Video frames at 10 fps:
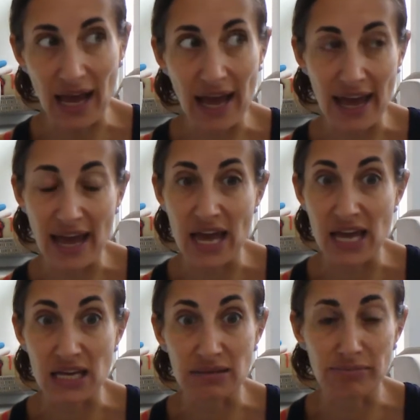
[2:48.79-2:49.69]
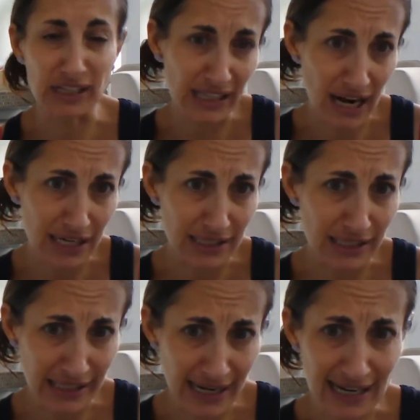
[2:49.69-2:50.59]
a Kleenex,
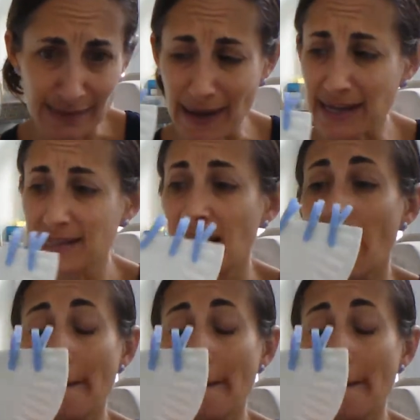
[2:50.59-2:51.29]
Kleenex box.